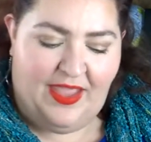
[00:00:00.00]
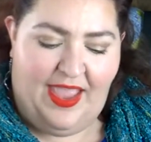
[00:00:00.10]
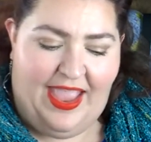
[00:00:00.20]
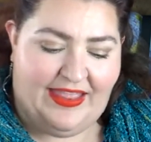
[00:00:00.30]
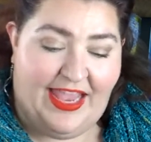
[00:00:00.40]

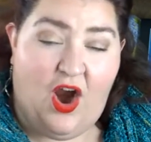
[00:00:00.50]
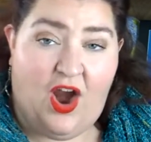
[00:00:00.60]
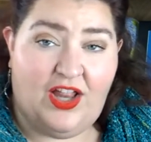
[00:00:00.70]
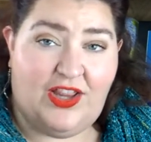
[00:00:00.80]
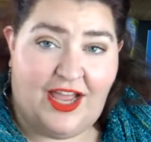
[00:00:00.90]
And they
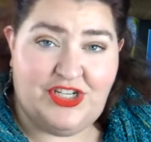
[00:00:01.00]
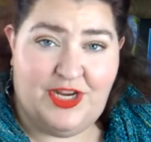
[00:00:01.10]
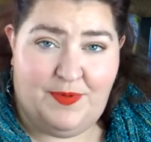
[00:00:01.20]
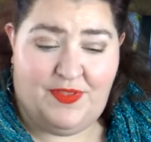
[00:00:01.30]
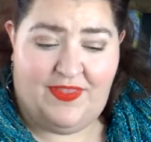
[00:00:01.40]
are a lot
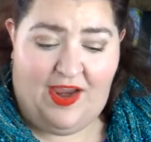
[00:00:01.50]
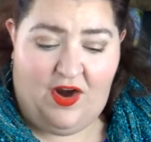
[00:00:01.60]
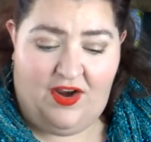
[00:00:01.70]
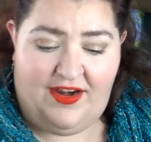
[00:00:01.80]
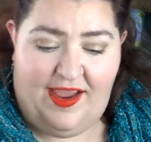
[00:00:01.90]
cheaper than they
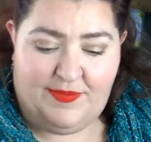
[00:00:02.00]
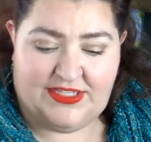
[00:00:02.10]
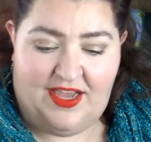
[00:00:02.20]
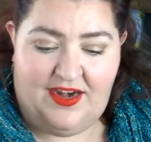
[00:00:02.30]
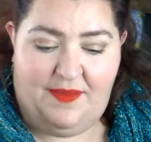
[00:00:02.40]
are on Amazon.